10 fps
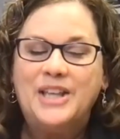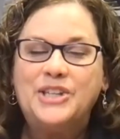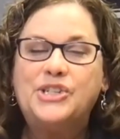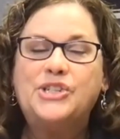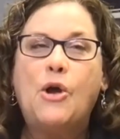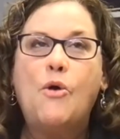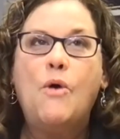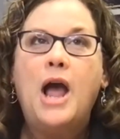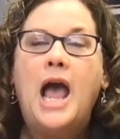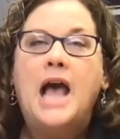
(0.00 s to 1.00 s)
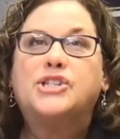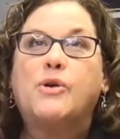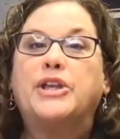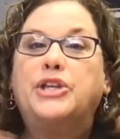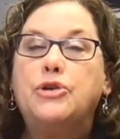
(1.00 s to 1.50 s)
So I
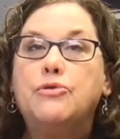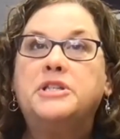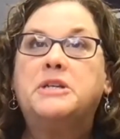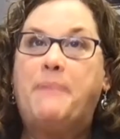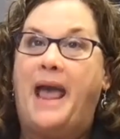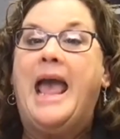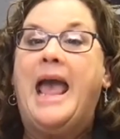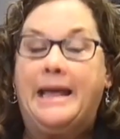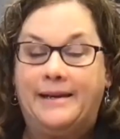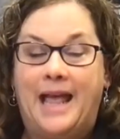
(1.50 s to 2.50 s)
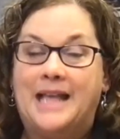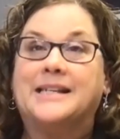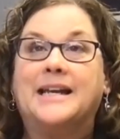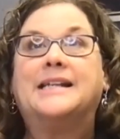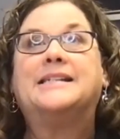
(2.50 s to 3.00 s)
used Penn as
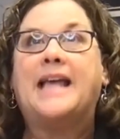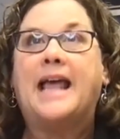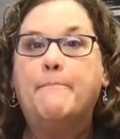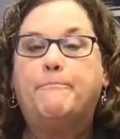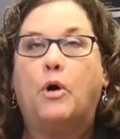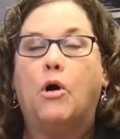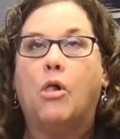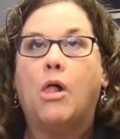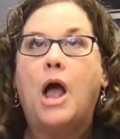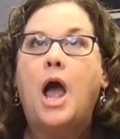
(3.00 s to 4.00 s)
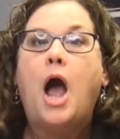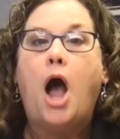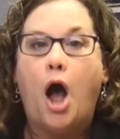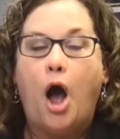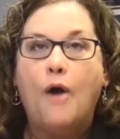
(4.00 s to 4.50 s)
an example
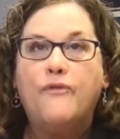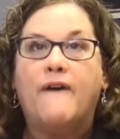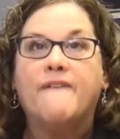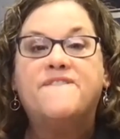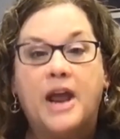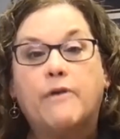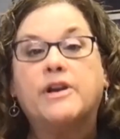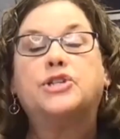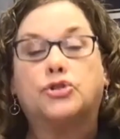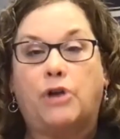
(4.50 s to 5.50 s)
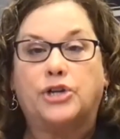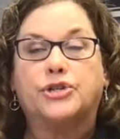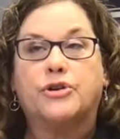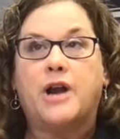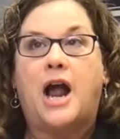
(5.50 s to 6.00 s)
of a very
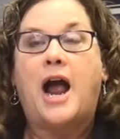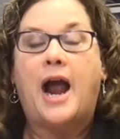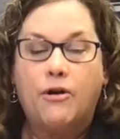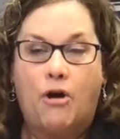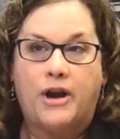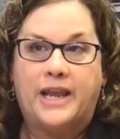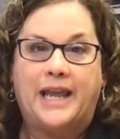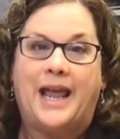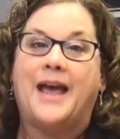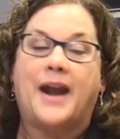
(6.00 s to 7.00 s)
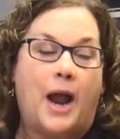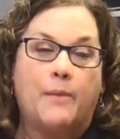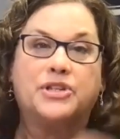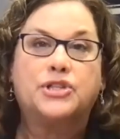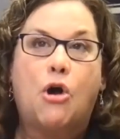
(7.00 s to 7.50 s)
structured hierarchy. And I
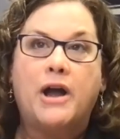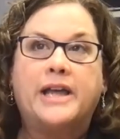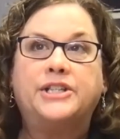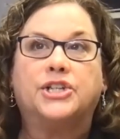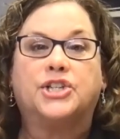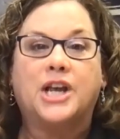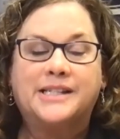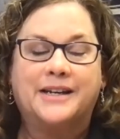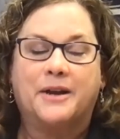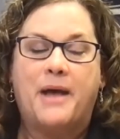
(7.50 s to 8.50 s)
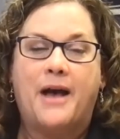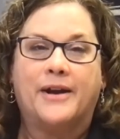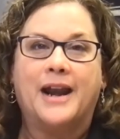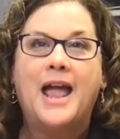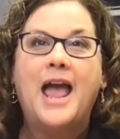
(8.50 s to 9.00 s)
was talking to Justin about it.